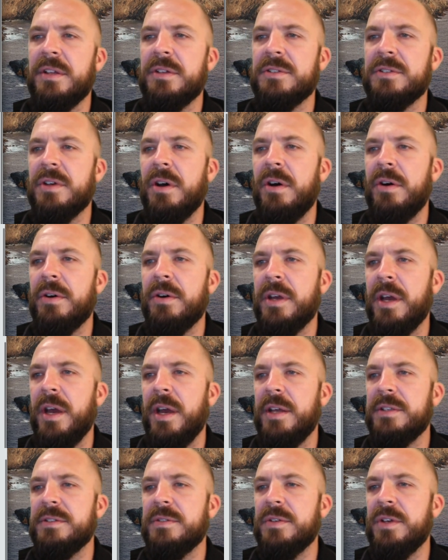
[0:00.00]
There's all
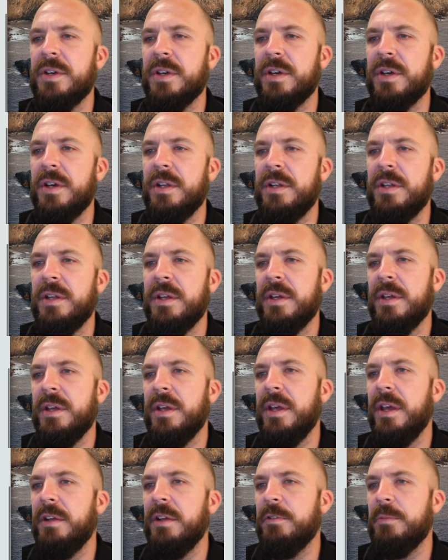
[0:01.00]
kinds of good
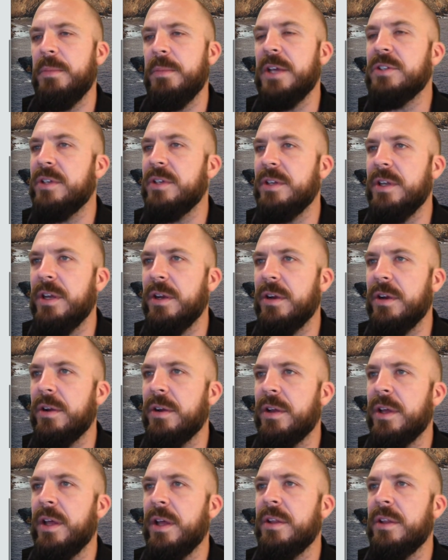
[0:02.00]
information
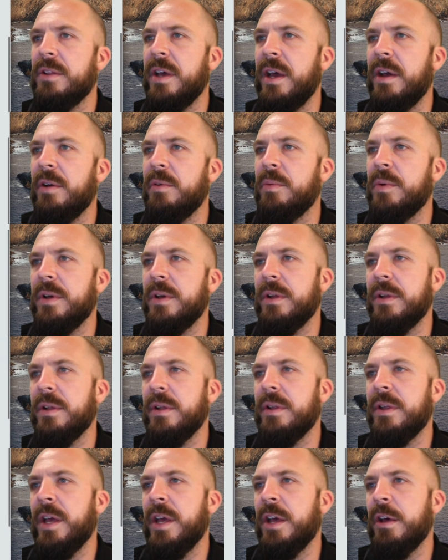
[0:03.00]
here that
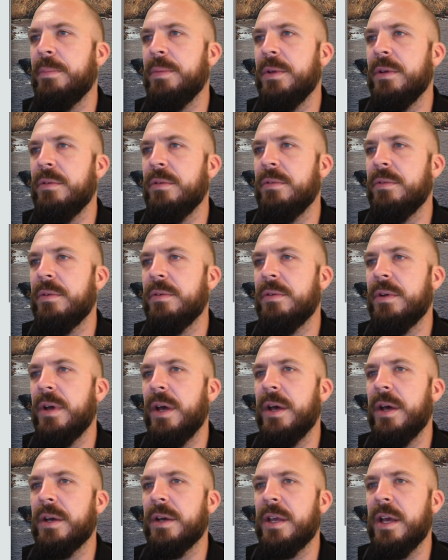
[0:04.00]
will help you
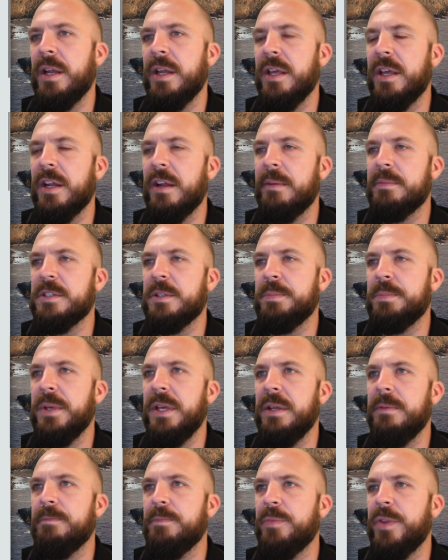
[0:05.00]
kind of get up to
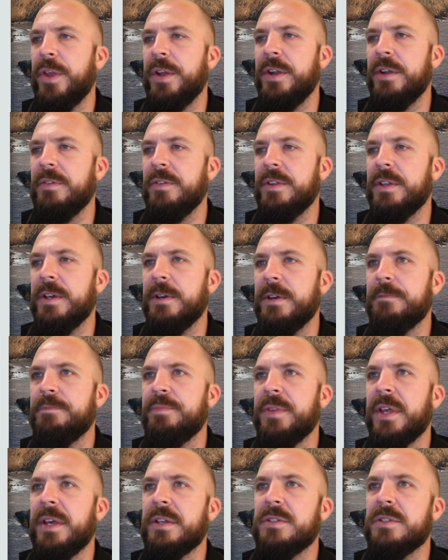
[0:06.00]
speed on everything.
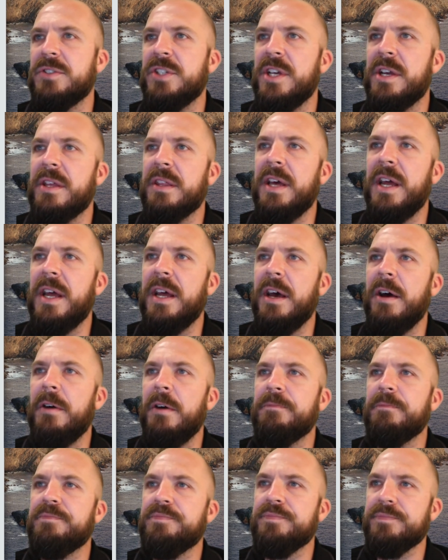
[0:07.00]
So check that
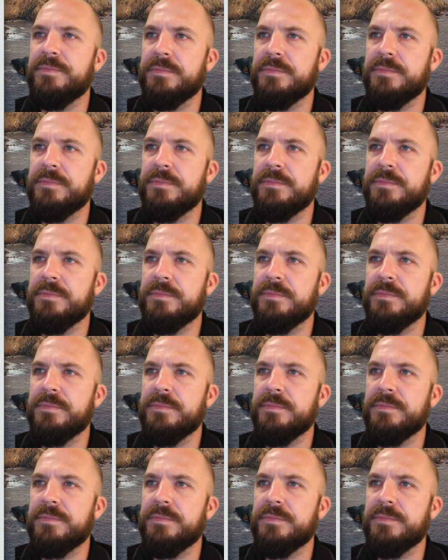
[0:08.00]
out.